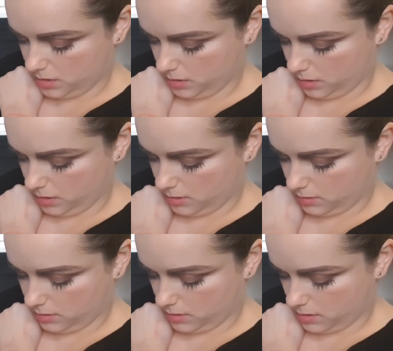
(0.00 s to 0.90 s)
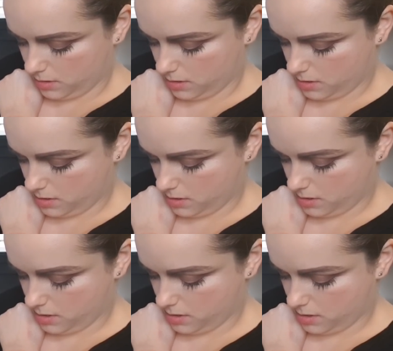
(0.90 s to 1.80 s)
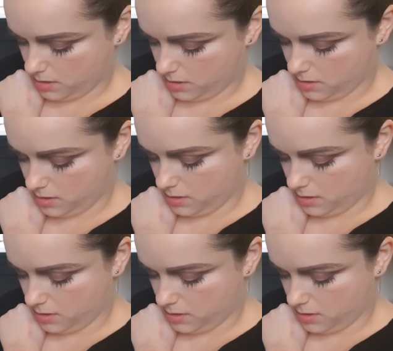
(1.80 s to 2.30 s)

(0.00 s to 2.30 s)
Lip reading: No one is speaking in this clip.